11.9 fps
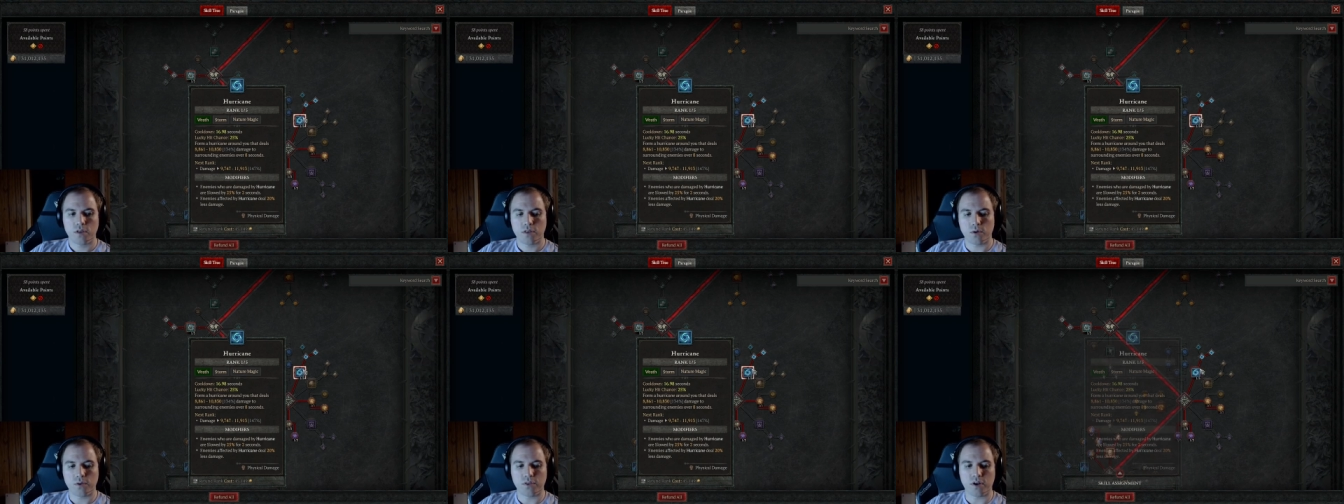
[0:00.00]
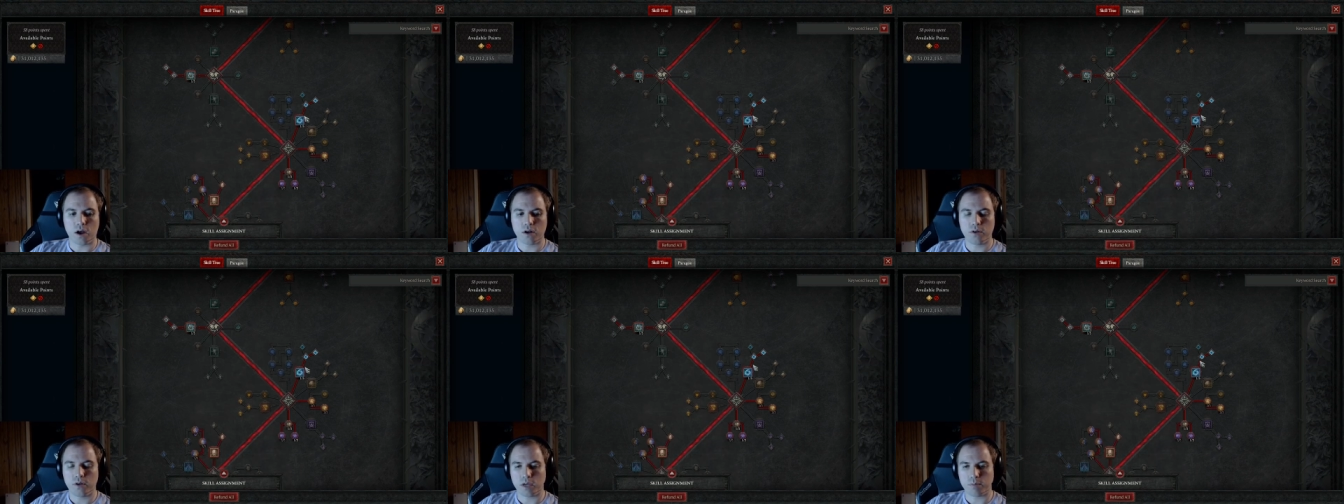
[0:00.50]
though in the
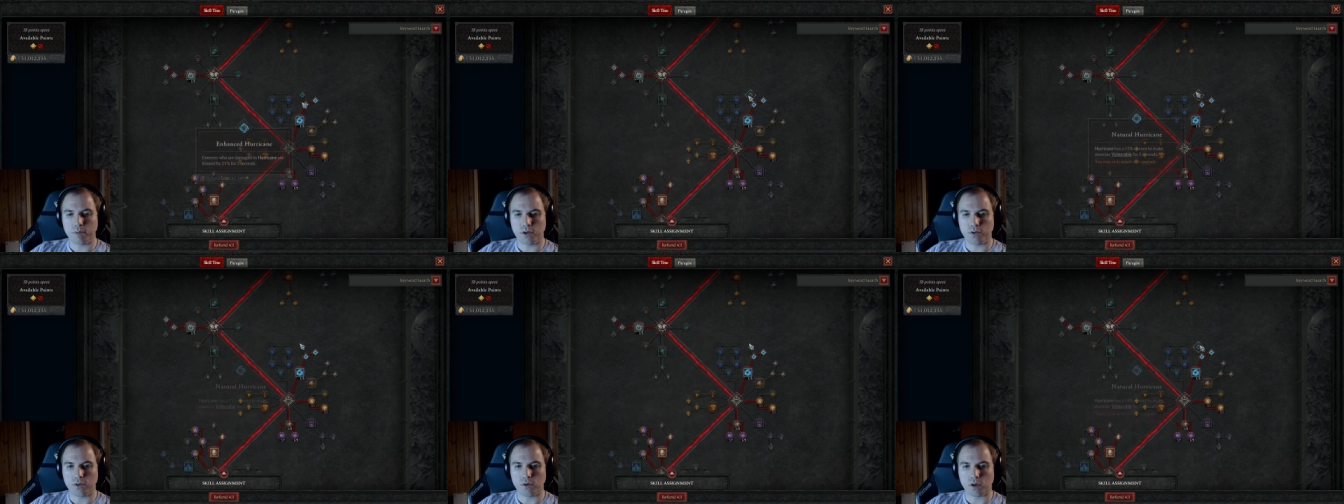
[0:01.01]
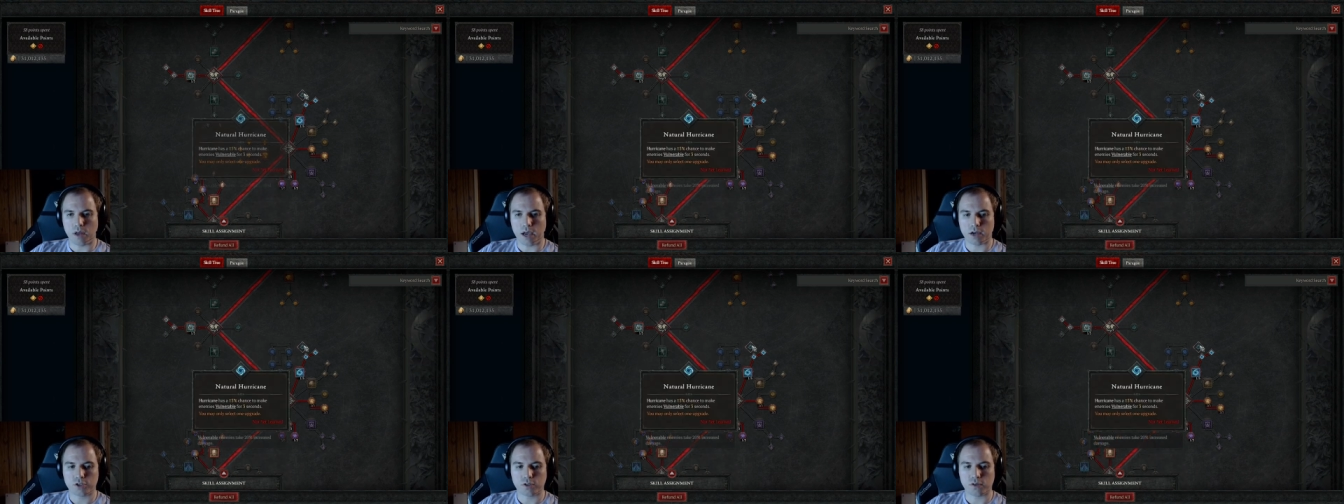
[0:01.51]
non-unique build you can
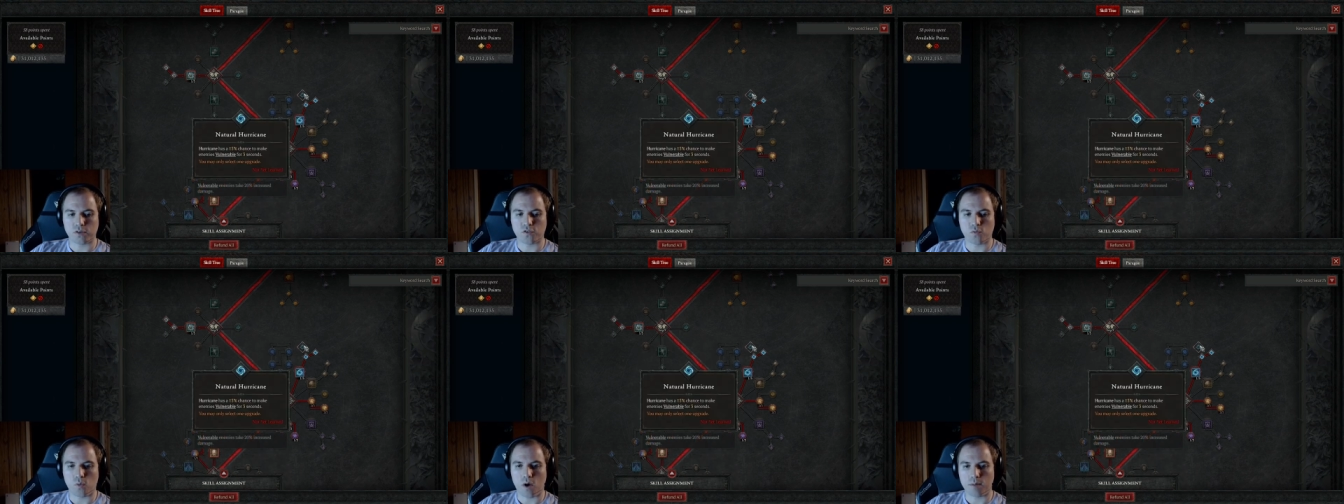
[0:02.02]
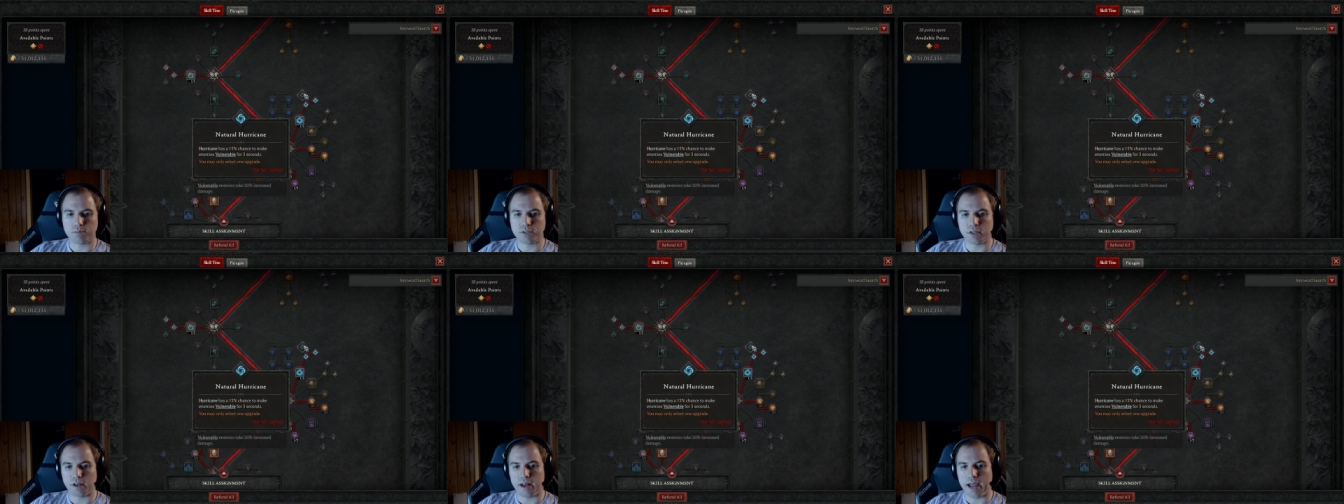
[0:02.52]
actually swap to
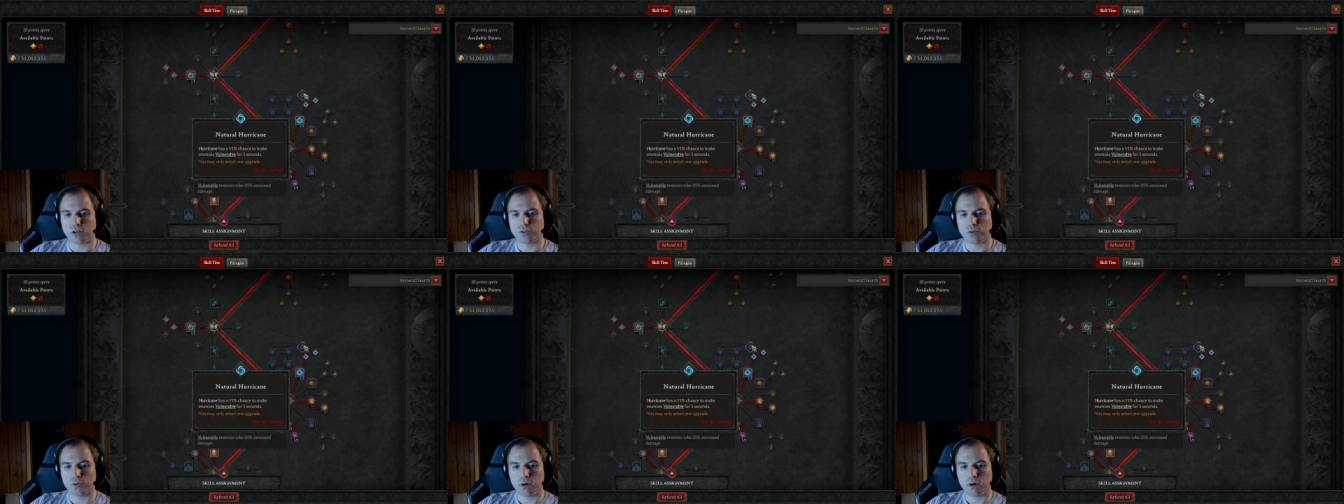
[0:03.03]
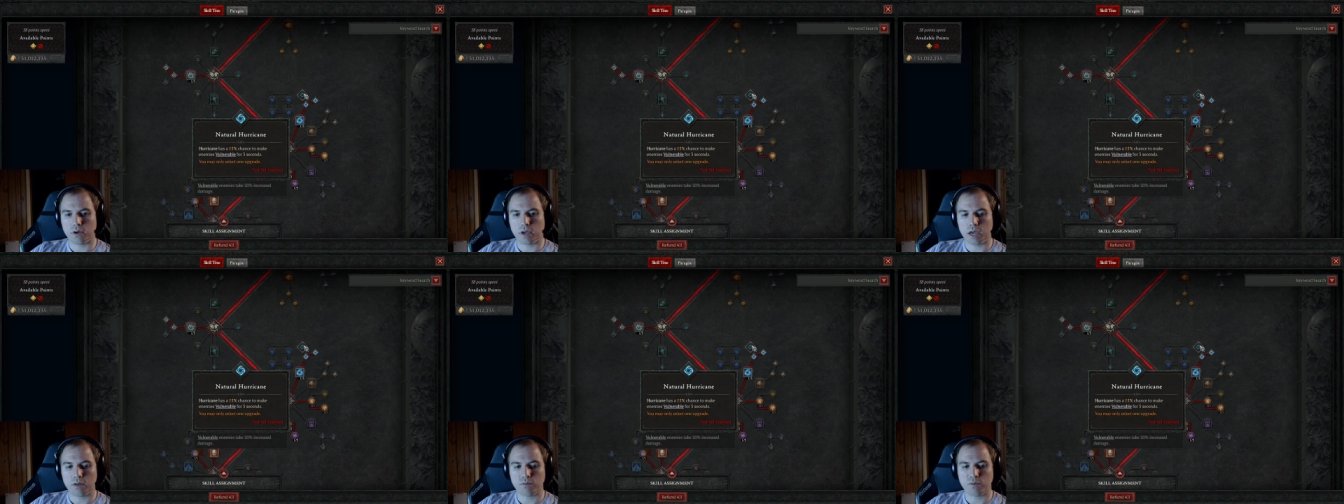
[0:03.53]
the natural
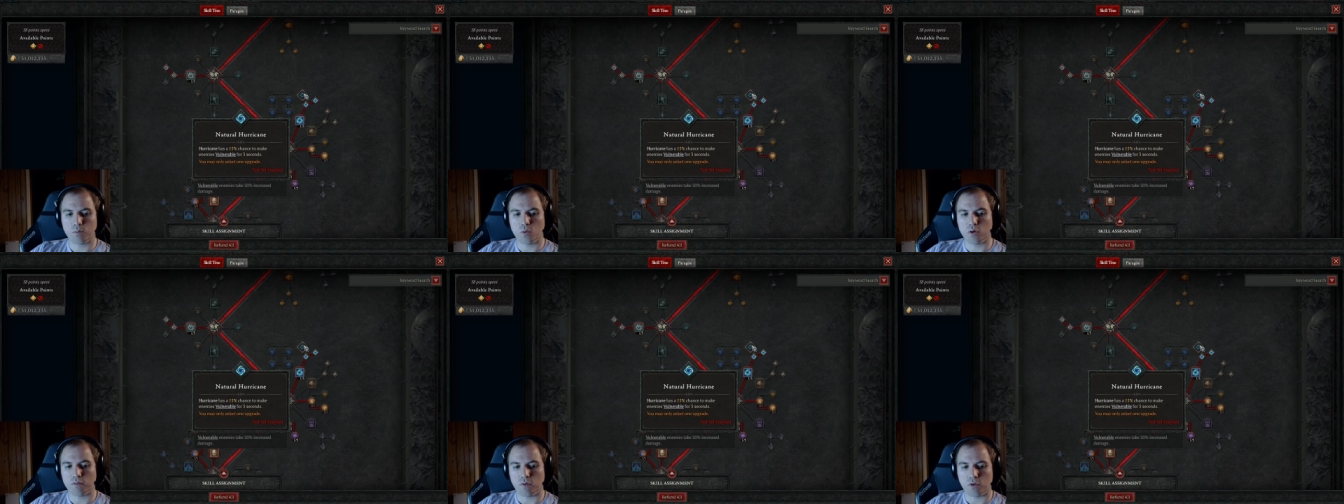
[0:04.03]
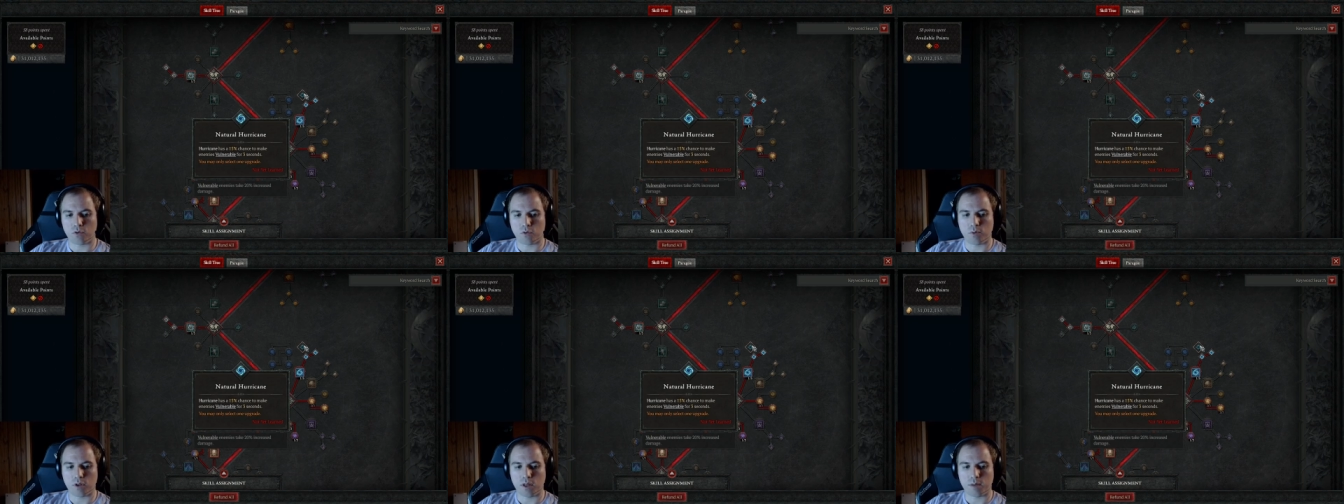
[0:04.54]
Hurricane for more
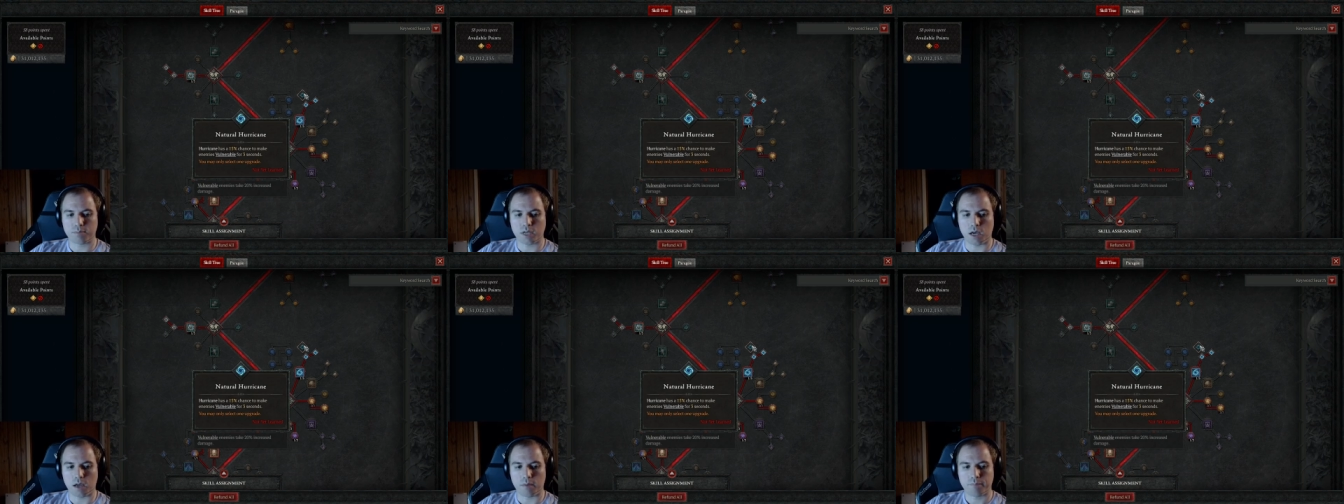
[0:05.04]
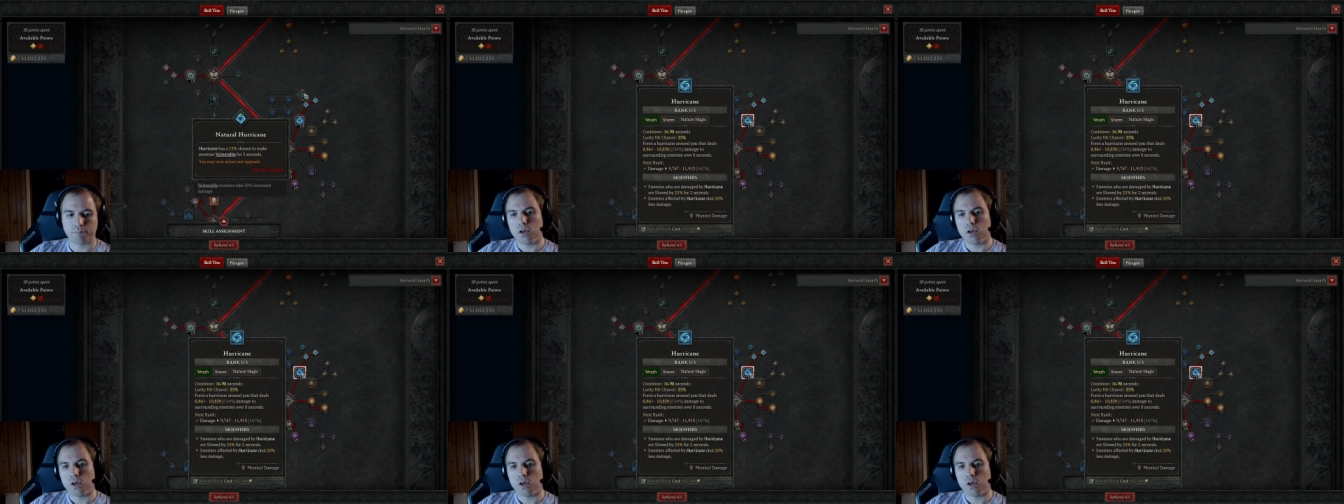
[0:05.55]
vulnerable uptime.